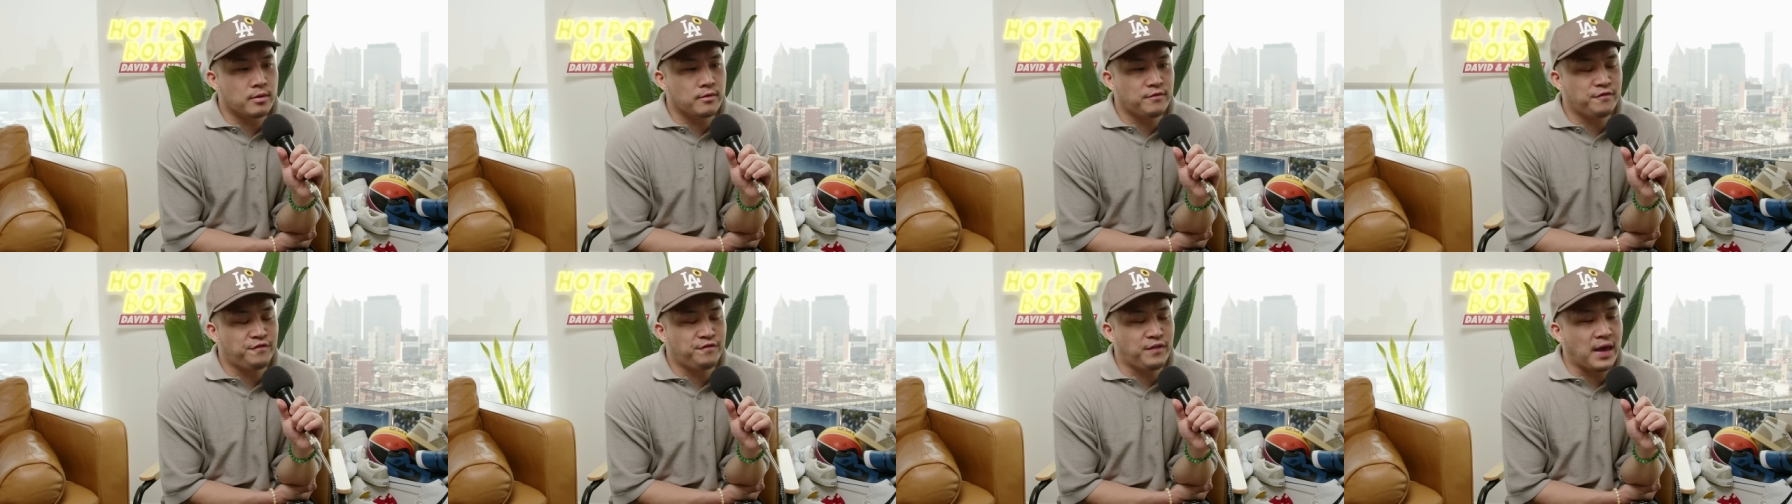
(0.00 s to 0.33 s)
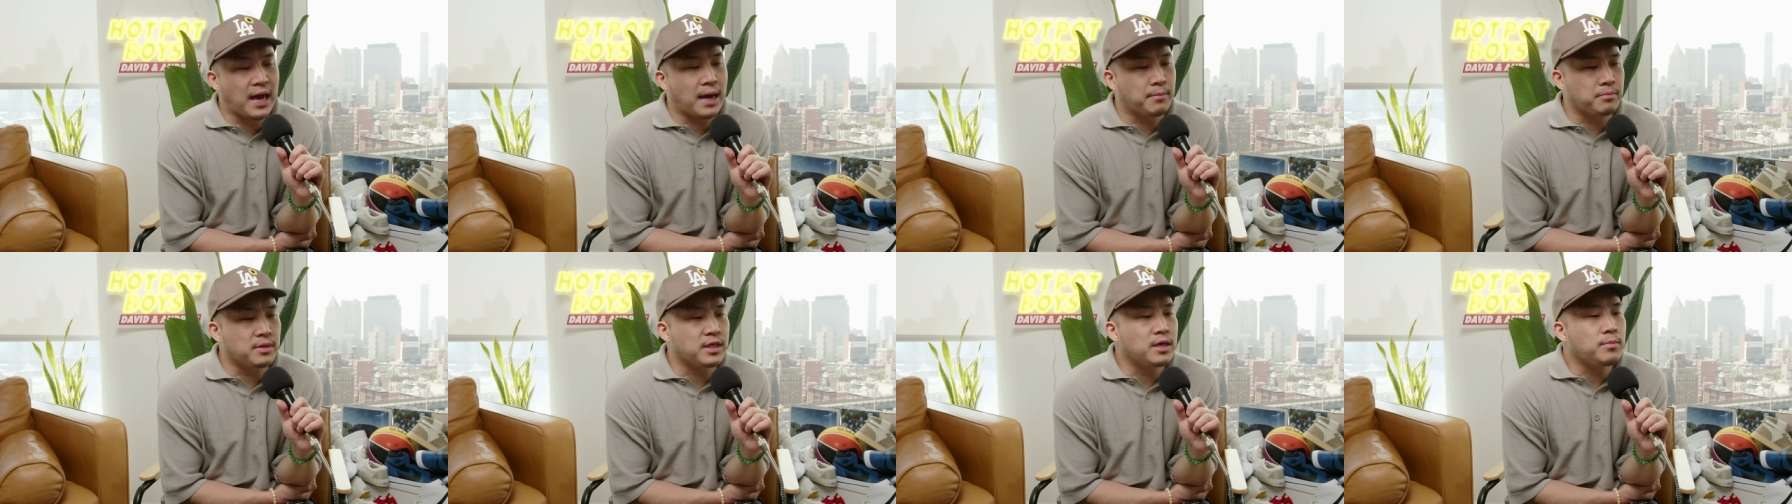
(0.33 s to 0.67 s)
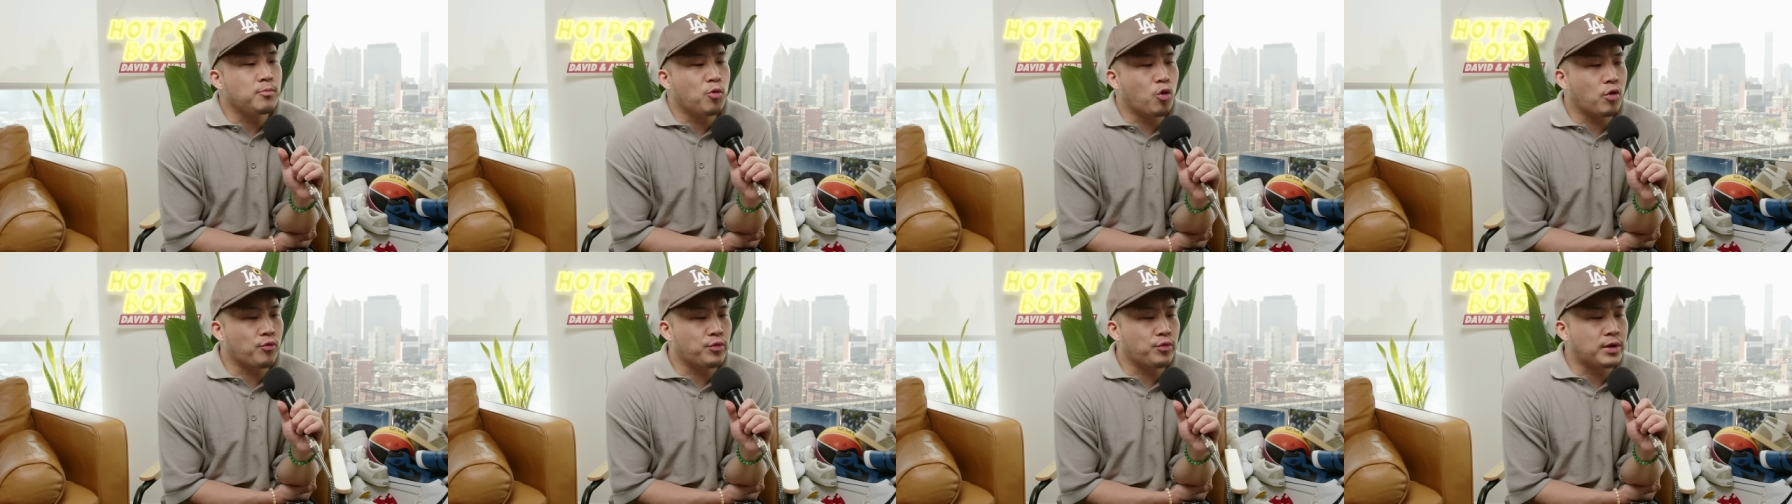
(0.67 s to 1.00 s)
family
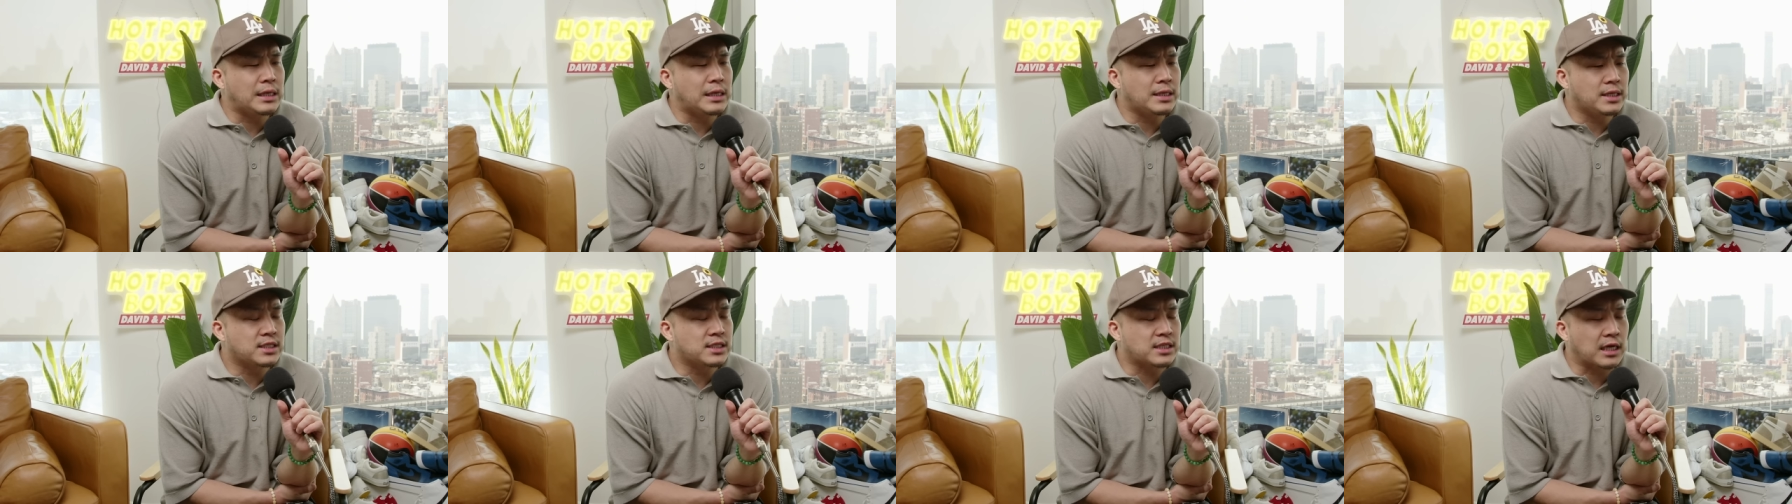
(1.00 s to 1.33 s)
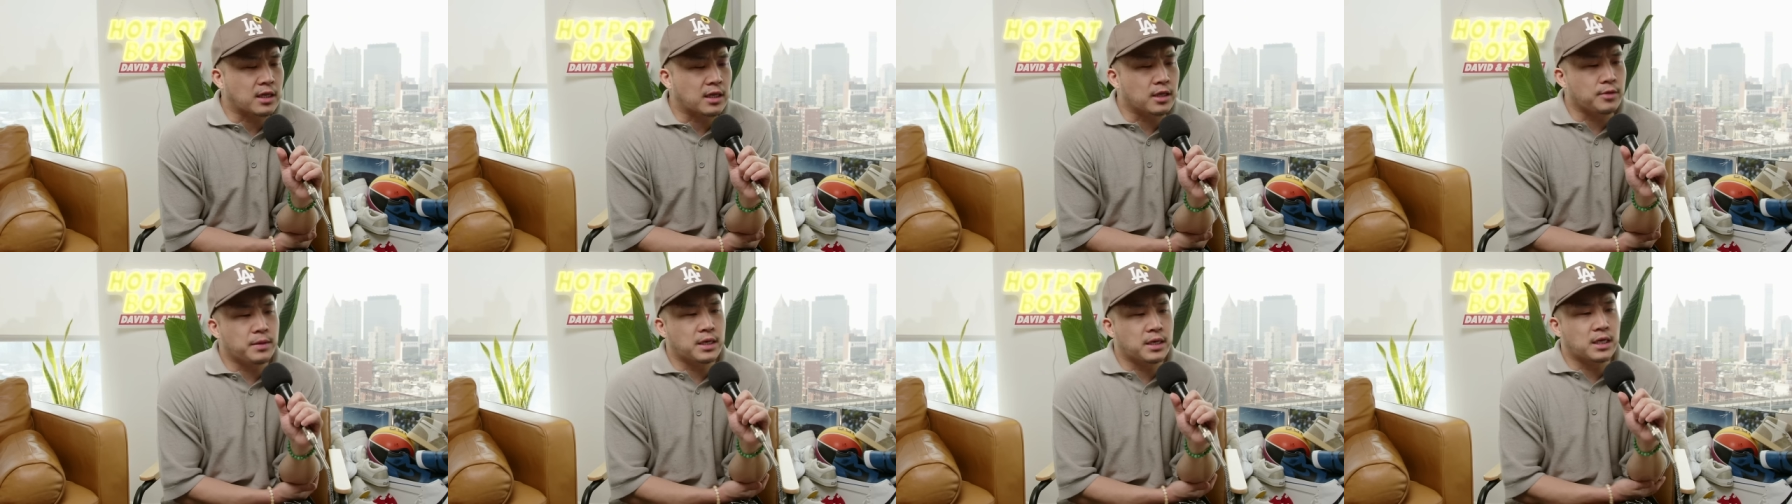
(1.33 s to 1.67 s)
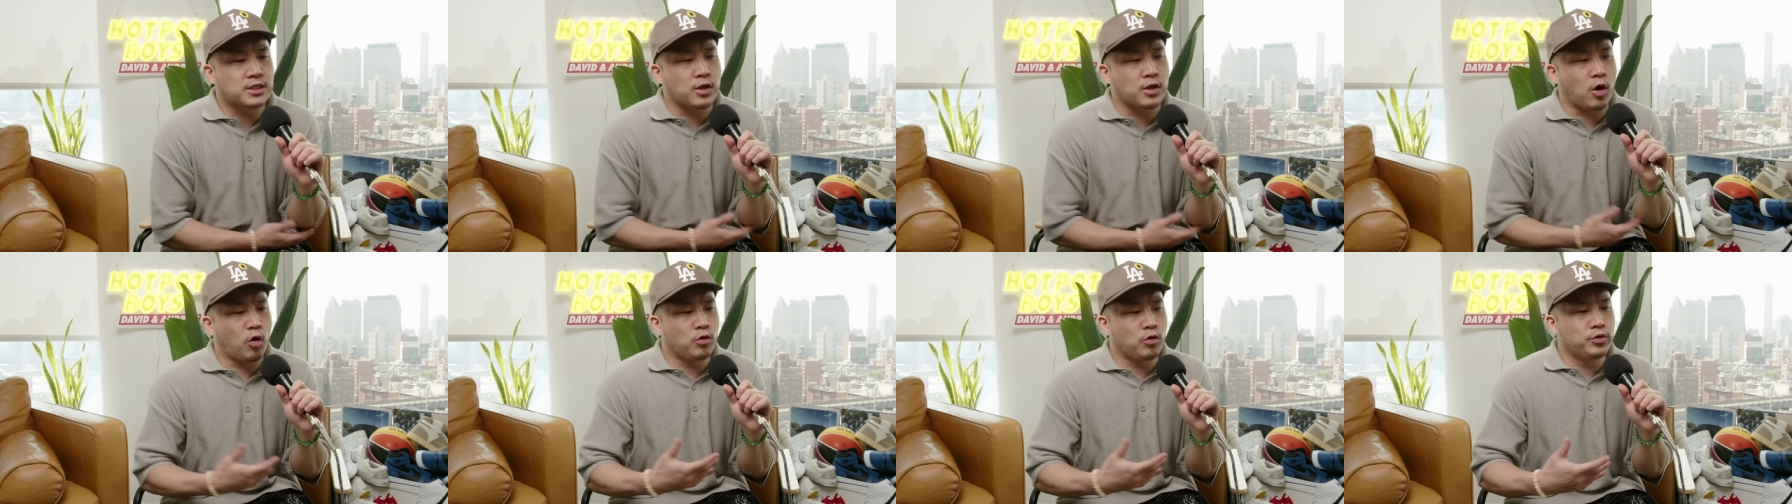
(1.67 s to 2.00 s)
more realistically,
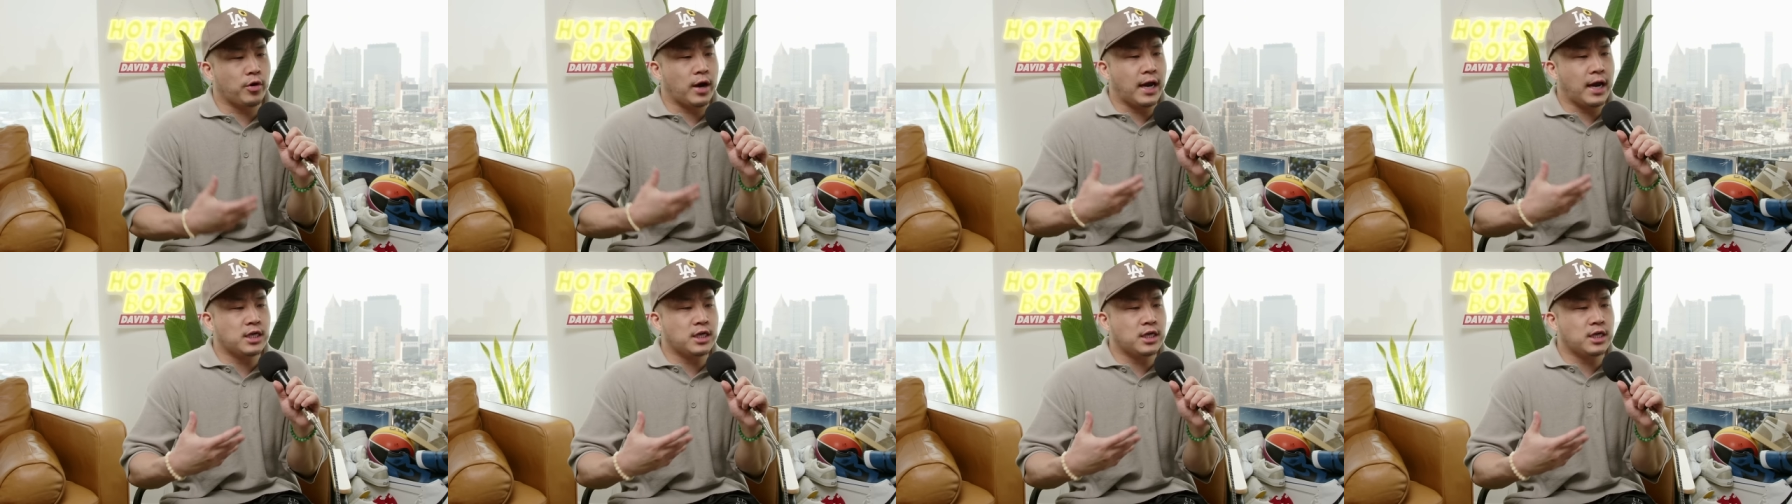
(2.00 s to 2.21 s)
because the older